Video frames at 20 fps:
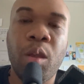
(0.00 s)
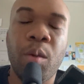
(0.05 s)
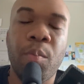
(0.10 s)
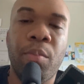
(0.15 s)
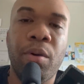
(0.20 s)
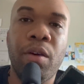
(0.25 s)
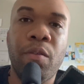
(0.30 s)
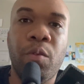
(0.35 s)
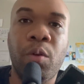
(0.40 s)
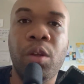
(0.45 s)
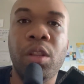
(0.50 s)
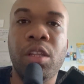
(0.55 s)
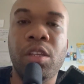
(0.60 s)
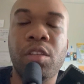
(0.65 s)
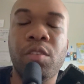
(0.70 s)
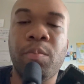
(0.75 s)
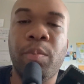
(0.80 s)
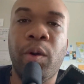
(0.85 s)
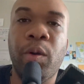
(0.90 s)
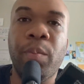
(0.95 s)
But for
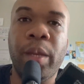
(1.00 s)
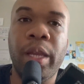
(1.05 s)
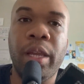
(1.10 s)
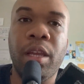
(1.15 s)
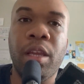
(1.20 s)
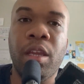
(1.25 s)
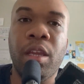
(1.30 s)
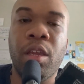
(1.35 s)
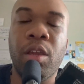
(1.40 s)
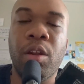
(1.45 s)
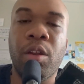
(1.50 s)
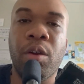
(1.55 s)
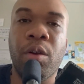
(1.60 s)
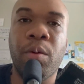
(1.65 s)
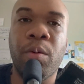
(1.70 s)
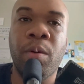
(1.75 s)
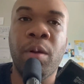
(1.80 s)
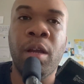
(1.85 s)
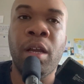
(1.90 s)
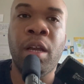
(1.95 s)
this moment, you
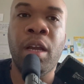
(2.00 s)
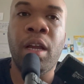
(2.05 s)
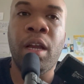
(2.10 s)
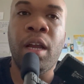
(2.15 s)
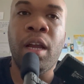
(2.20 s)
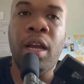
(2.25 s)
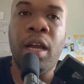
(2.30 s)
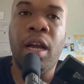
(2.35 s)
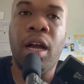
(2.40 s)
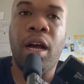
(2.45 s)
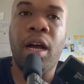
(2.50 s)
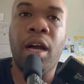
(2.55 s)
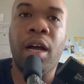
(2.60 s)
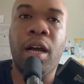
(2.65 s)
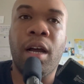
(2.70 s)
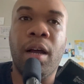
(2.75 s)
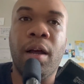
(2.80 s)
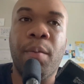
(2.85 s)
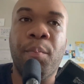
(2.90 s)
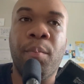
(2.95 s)
know,
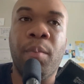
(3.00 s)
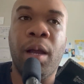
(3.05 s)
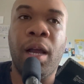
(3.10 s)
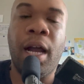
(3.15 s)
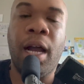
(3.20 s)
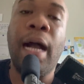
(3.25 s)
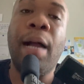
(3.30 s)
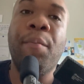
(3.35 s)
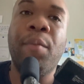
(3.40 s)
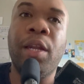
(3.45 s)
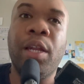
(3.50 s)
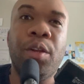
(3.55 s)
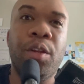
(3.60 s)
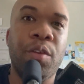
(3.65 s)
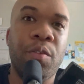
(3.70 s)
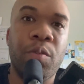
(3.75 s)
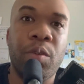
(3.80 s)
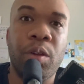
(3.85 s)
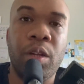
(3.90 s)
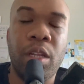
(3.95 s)
I'm in a
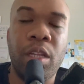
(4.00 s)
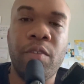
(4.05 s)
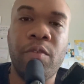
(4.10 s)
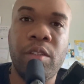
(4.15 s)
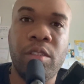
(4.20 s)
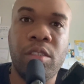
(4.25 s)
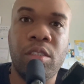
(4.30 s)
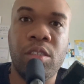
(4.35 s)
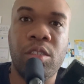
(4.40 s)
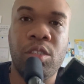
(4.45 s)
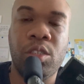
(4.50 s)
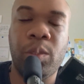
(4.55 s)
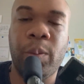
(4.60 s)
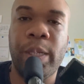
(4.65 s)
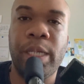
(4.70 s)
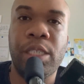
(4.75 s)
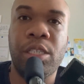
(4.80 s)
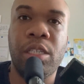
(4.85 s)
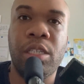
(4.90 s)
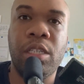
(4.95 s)
different living
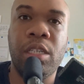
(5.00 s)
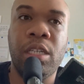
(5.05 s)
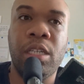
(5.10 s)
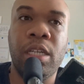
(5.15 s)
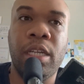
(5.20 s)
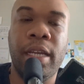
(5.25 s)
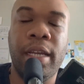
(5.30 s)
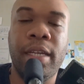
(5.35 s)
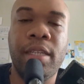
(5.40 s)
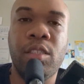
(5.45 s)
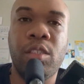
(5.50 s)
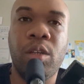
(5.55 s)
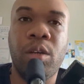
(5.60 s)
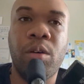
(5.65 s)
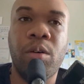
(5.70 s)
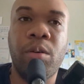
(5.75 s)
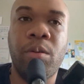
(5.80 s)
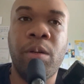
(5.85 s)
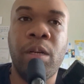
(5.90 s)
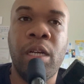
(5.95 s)
situation. And
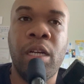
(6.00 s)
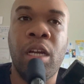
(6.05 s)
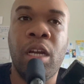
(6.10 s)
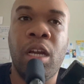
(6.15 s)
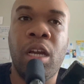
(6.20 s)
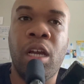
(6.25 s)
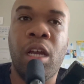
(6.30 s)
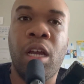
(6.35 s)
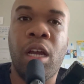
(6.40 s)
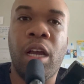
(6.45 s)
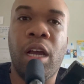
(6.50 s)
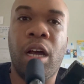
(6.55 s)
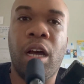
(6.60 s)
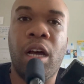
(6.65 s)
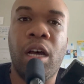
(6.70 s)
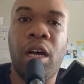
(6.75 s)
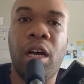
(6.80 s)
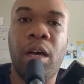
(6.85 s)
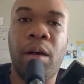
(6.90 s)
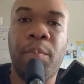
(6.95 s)
so,
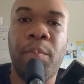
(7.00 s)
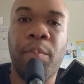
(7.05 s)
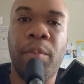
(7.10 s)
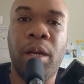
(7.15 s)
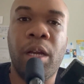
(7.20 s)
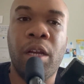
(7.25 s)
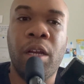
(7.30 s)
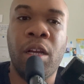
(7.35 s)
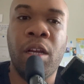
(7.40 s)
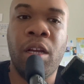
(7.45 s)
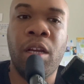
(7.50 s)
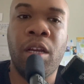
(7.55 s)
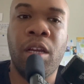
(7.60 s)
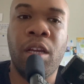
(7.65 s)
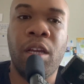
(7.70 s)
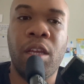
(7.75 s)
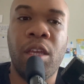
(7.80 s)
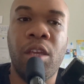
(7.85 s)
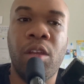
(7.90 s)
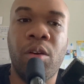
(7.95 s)

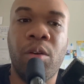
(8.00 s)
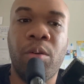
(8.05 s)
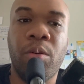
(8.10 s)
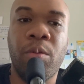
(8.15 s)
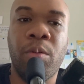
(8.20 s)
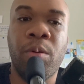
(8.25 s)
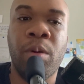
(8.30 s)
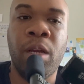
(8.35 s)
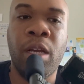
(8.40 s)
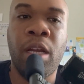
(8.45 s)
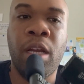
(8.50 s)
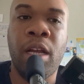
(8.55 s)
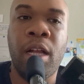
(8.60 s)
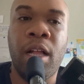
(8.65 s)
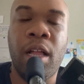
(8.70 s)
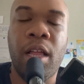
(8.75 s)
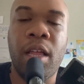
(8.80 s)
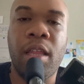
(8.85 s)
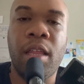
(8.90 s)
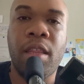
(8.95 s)
you know,
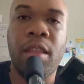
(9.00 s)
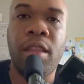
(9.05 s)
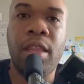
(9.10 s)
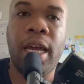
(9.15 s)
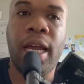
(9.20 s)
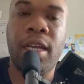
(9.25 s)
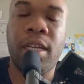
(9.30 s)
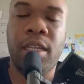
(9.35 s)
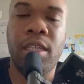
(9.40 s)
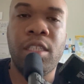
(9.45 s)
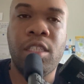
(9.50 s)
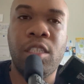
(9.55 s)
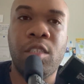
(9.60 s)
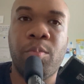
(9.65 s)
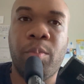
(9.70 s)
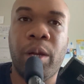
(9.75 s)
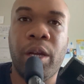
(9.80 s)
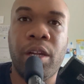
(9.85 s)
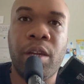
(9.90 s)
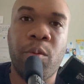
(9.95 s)
that could
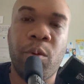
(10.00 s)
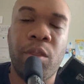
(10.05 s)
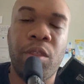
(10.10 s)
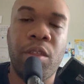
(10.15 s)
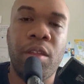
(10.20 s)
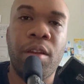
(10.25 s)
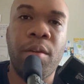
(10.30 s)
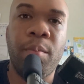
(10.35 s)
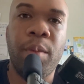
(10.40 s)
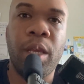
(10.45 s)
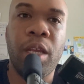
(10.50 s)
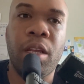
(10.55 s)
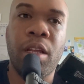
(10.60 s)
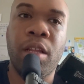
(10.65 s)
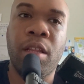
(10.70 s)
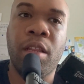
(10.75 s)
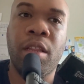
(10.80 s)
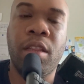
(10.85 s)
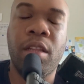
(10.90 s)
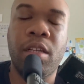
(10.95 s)
spark within me
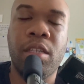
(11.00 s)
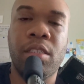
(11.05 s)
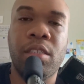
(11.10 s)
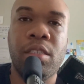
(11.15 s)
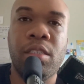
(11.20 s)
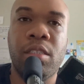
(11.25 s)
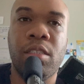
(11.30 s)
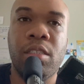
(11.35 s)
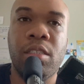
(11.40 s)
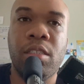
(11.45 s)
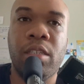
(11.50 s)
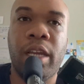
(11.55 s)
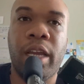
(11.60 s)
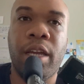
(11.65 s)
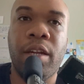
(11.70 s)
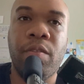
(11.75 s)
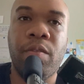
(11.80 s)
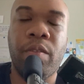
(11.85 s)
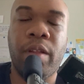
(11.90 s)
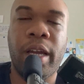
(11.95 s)
this
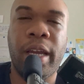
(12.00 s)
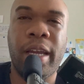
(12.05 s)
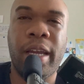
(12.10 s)
kind of